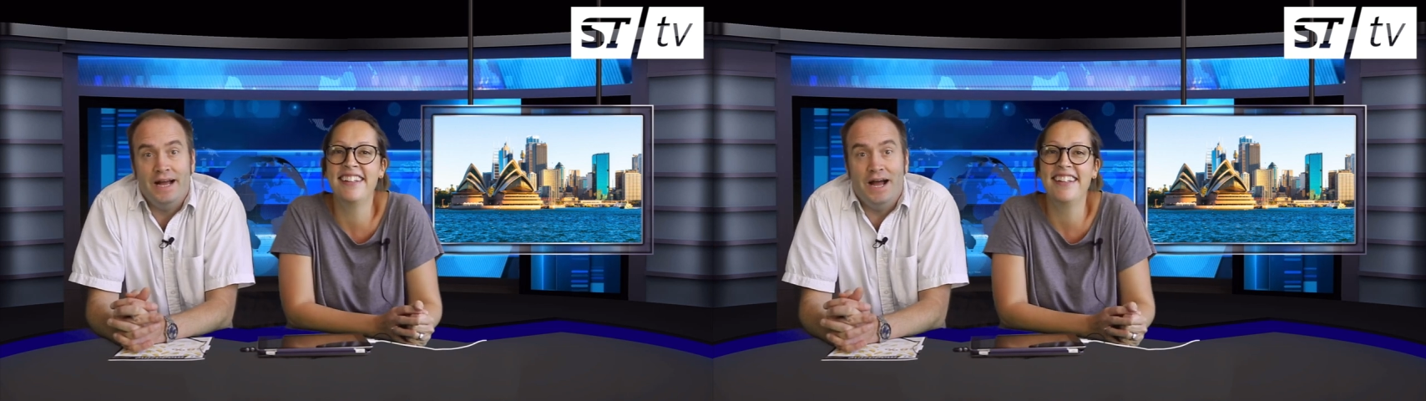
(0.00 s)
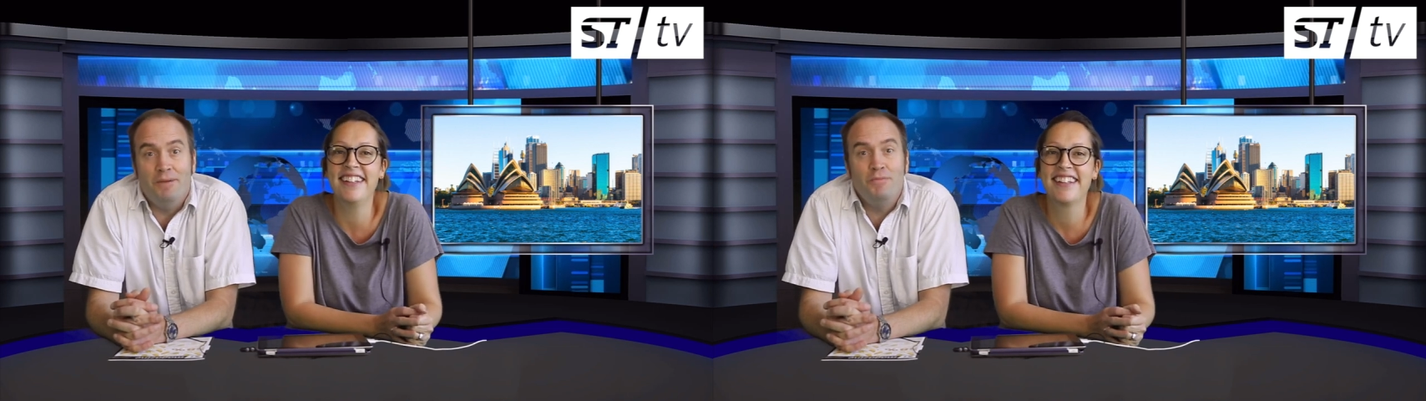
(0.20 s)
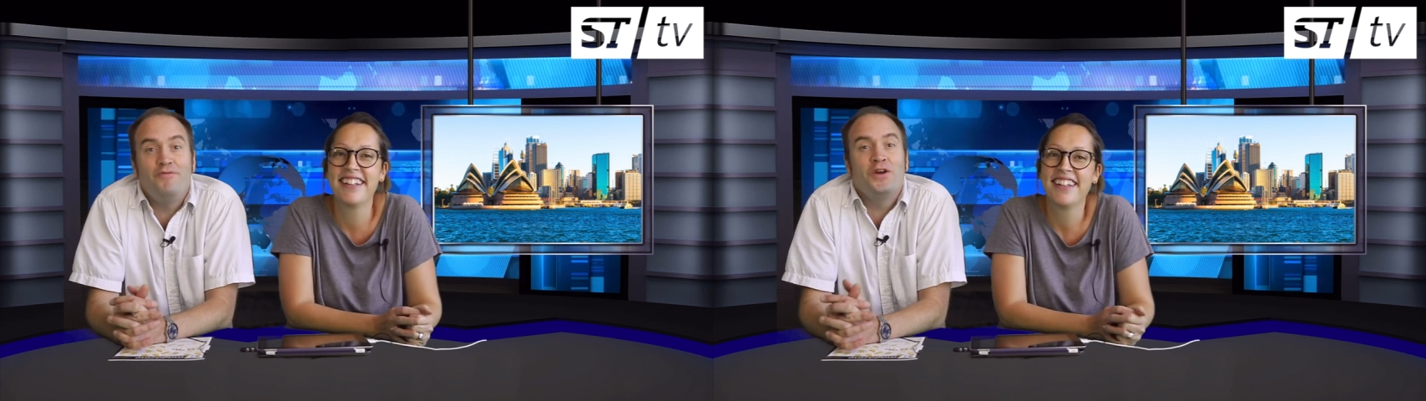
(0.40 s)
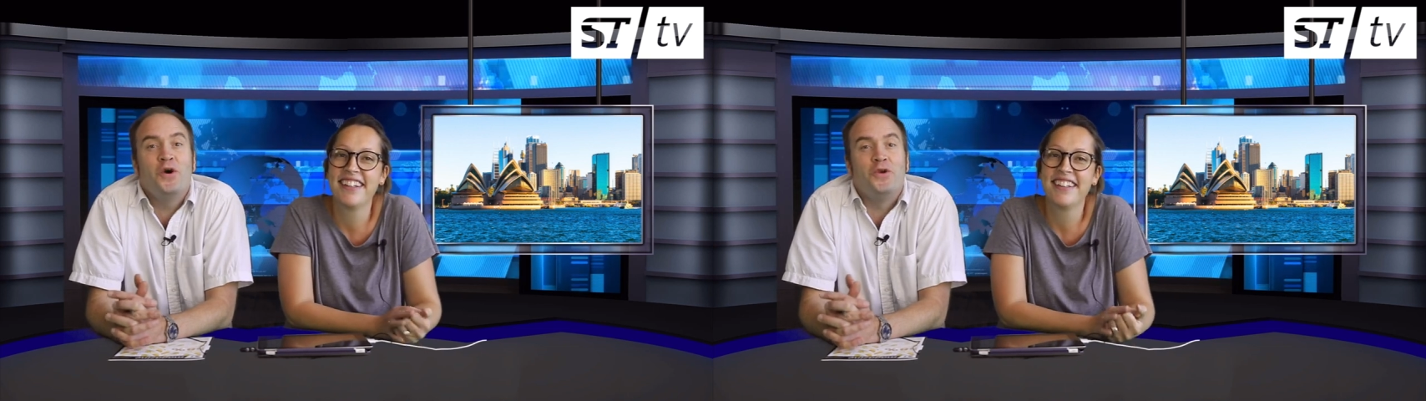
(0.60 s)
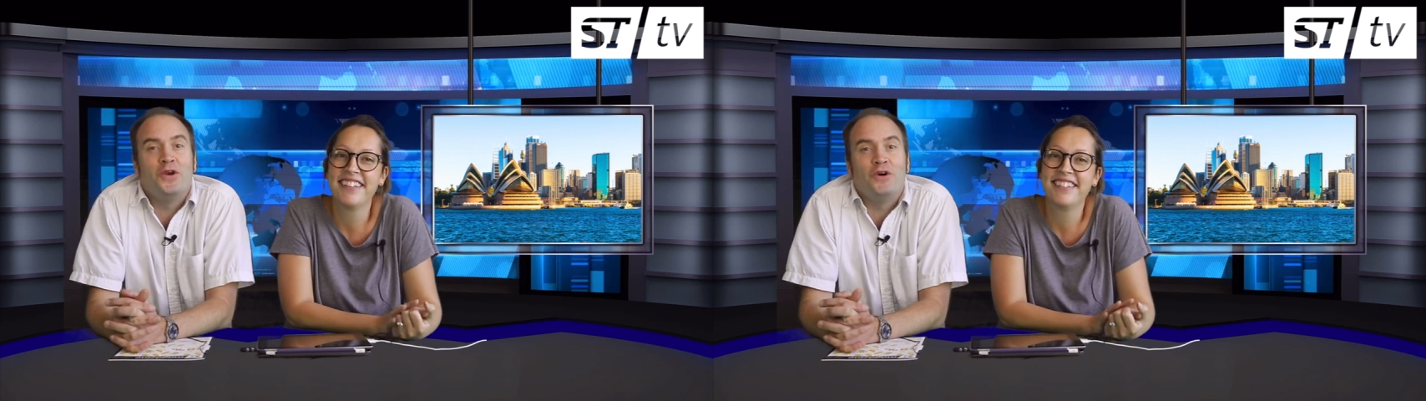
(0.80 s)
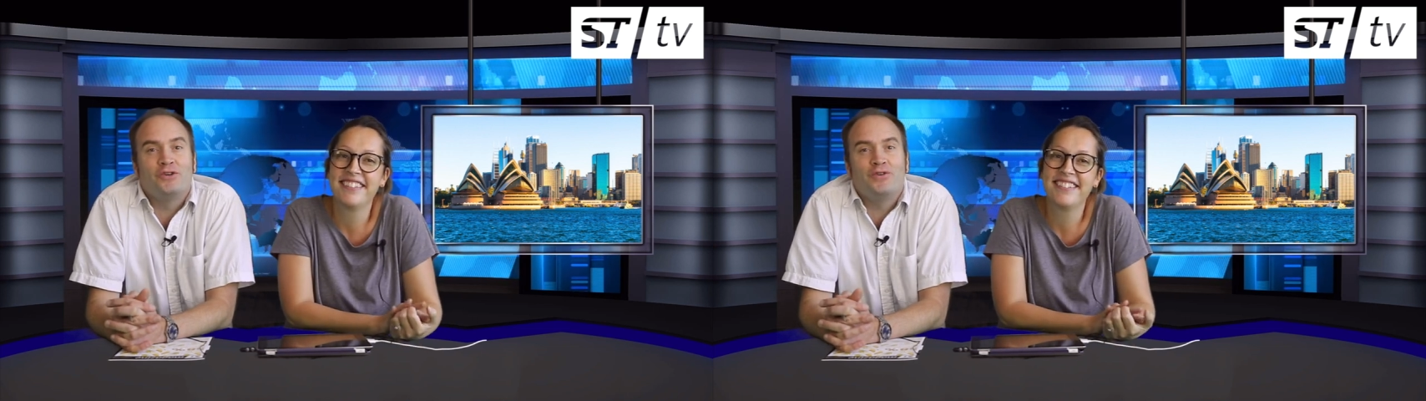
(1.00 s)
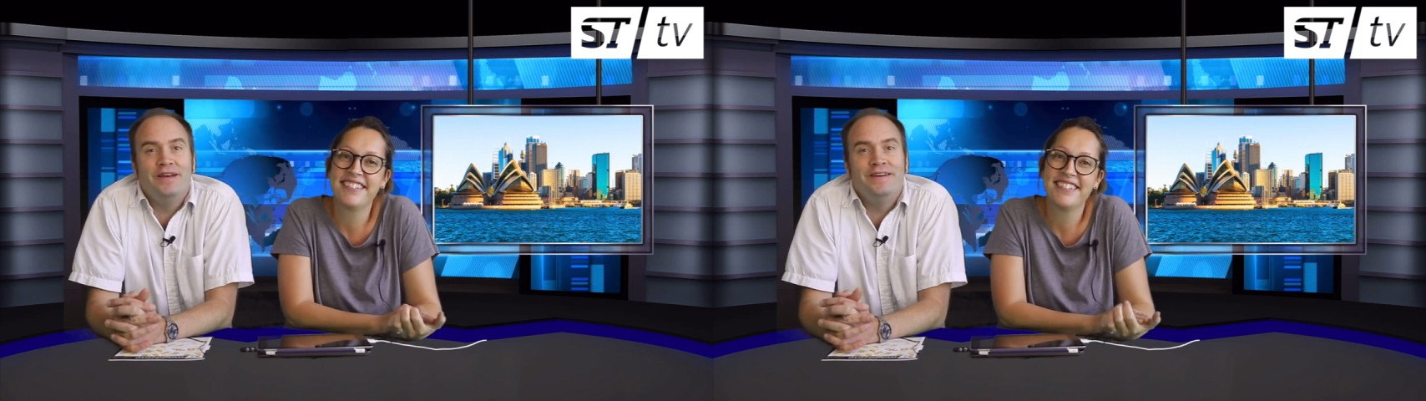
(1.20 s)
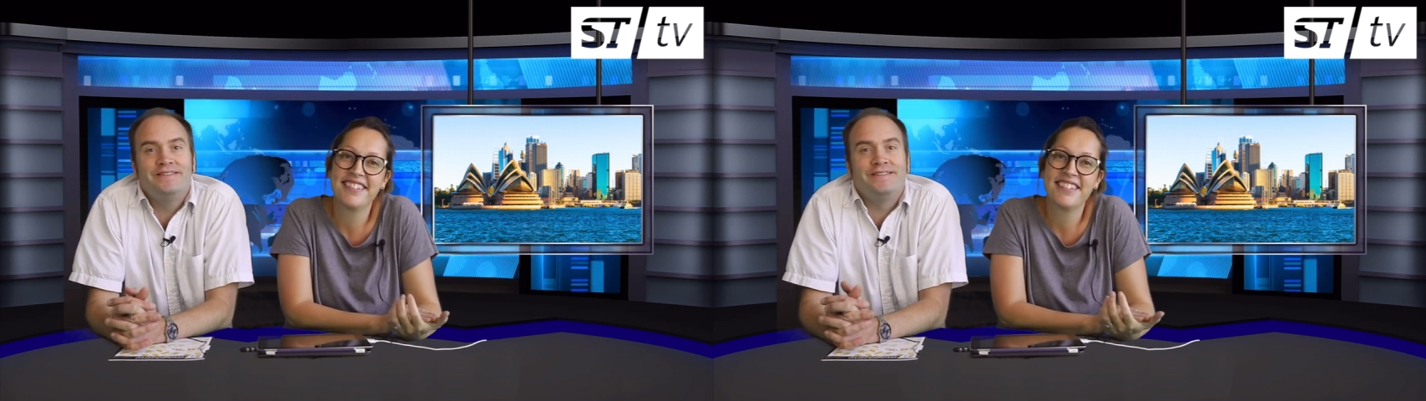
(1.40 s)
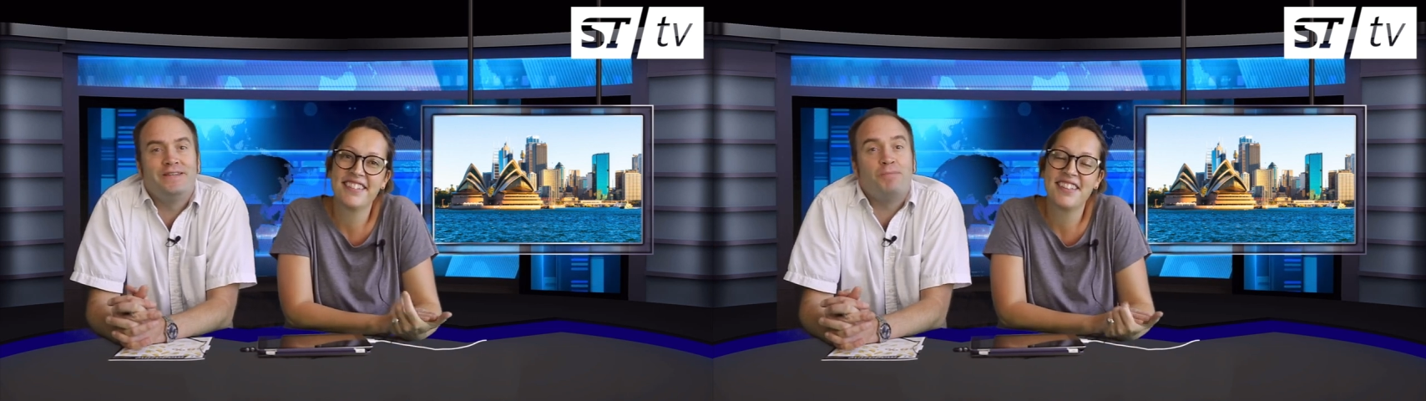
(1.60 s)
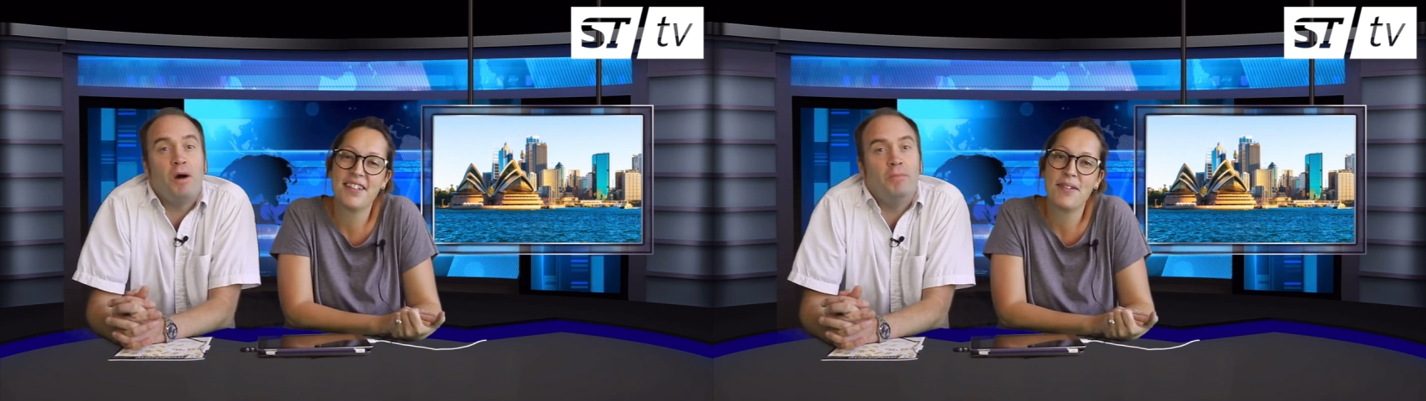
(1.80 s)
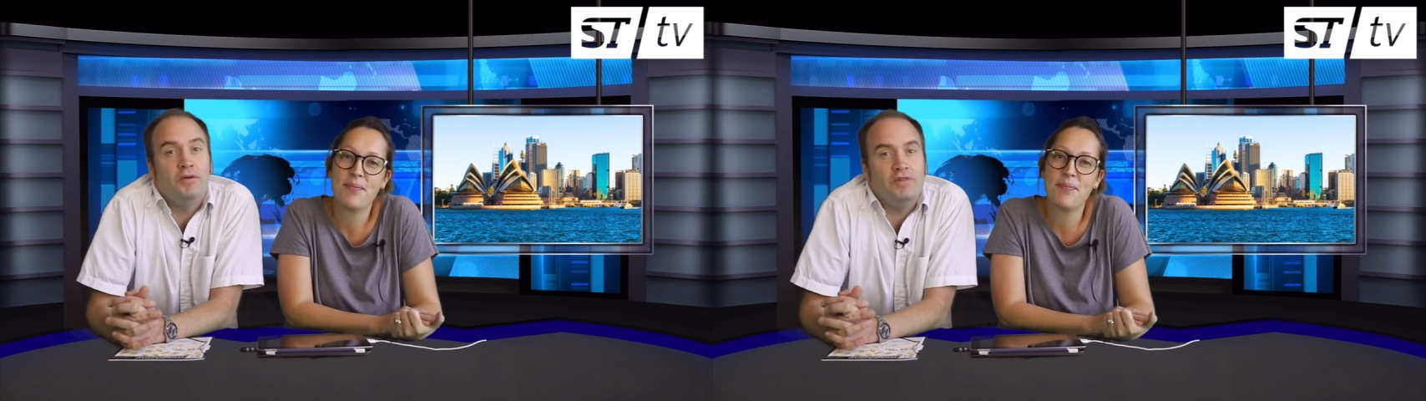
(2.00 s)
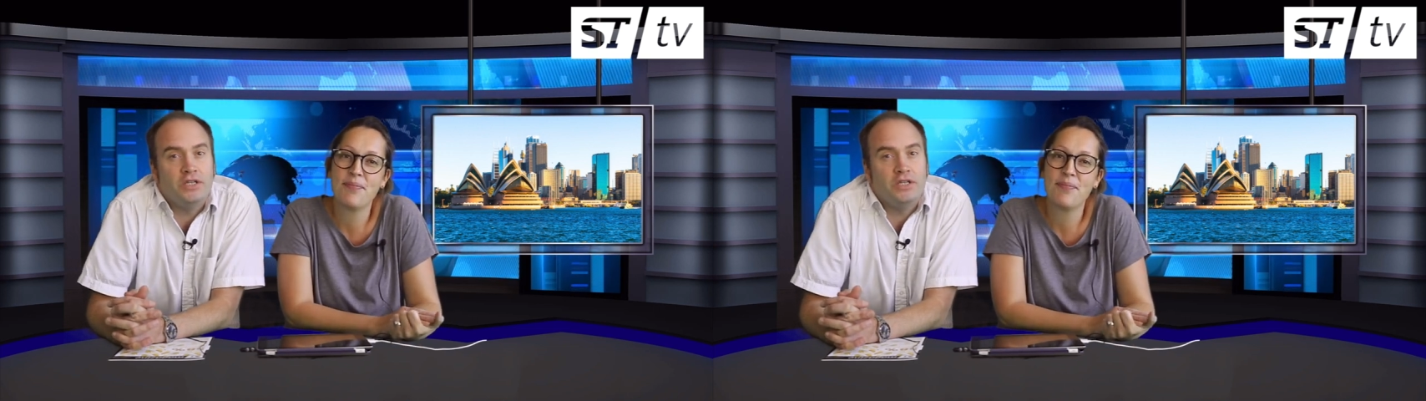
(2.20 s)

Speaker 1: Uh, moving on, Australia's Department of